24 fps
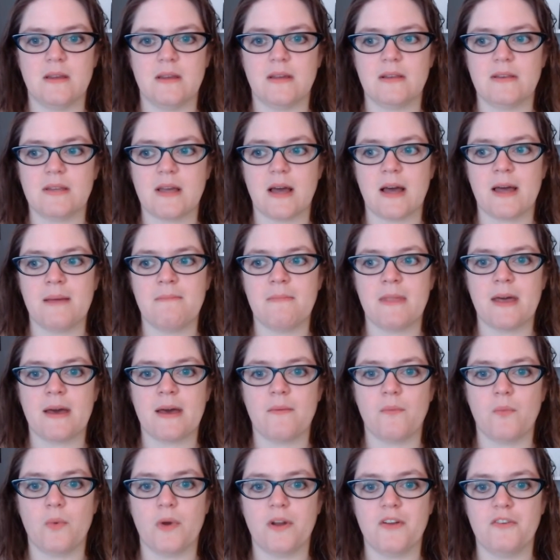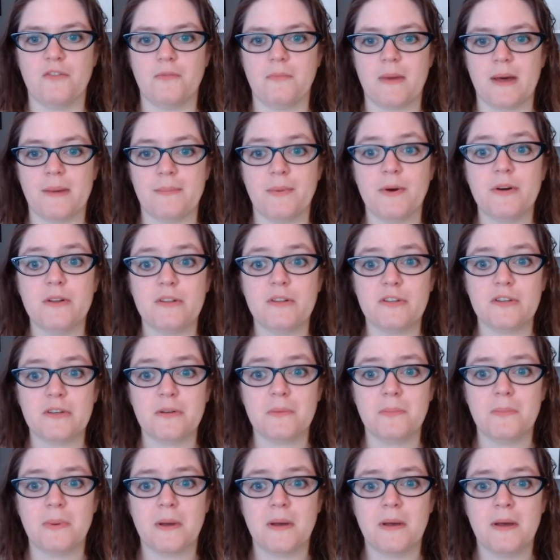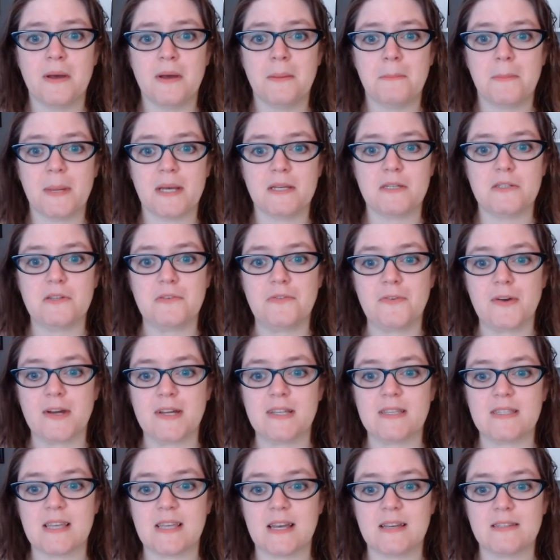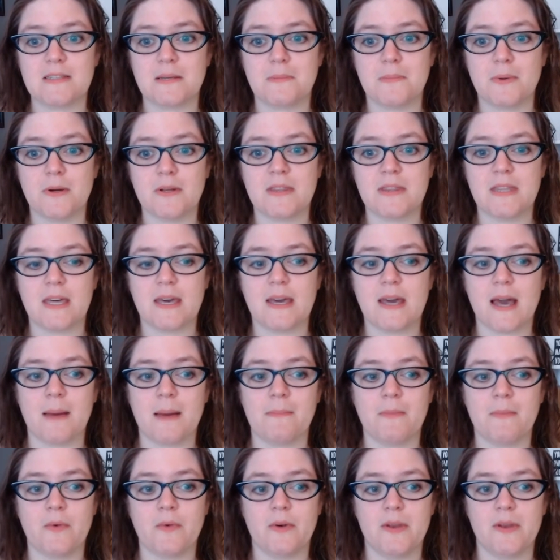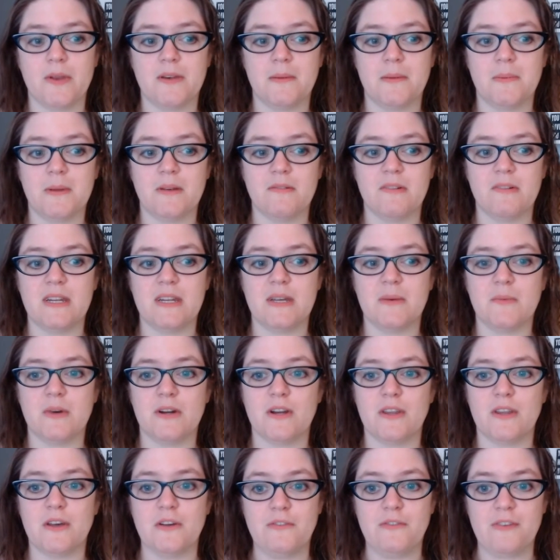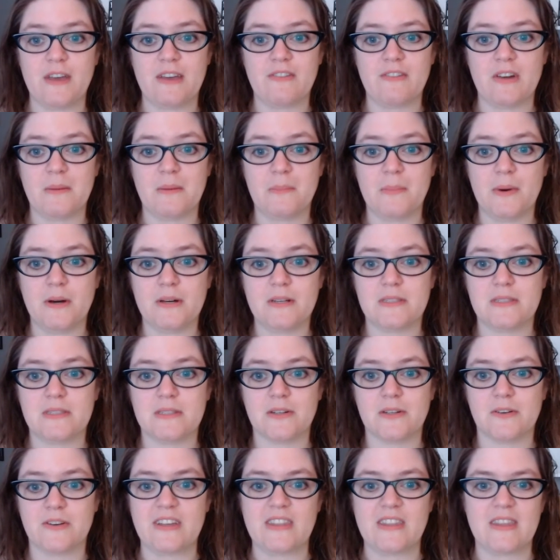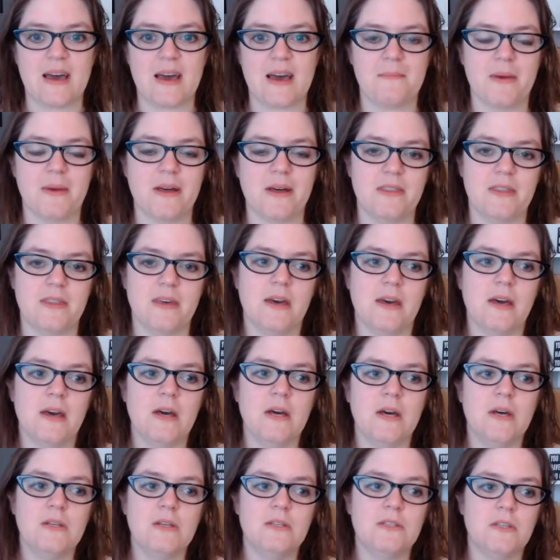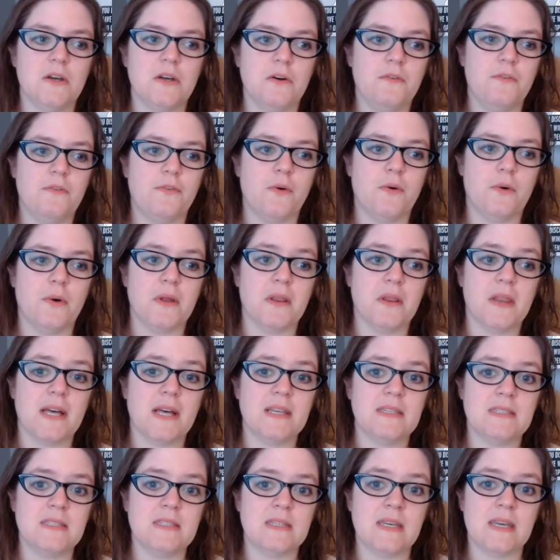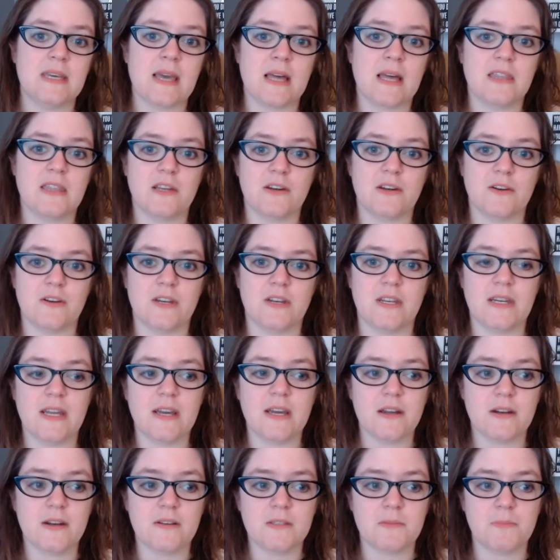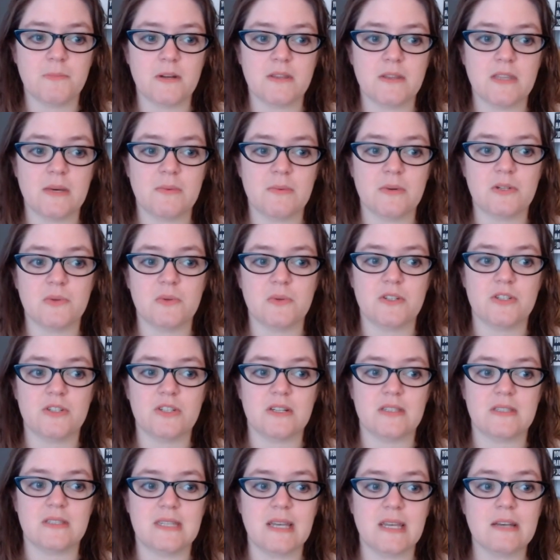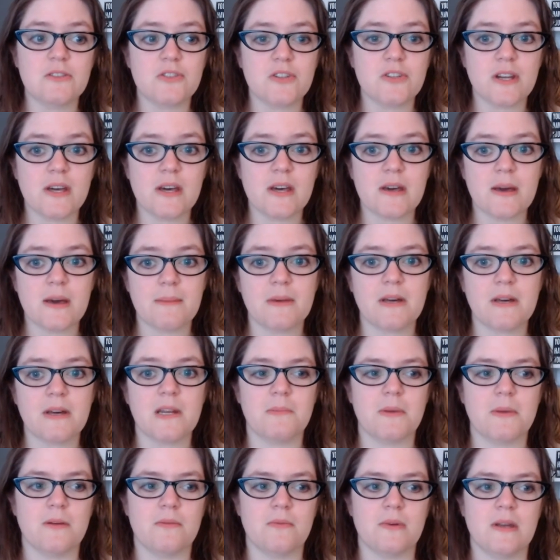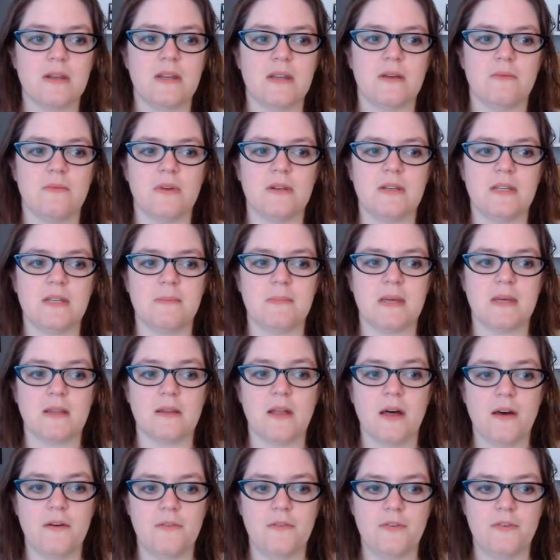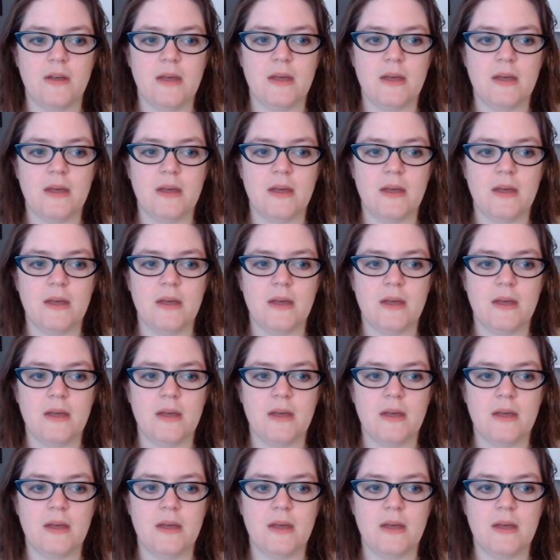time that one of my booktube best friends has a birthday, I'm going to be reading one of their favorite books during that month. So for Lezlie at the Nerdy Narratives birthday, which was just yesterday, I'm going to be reading Redeeming Love.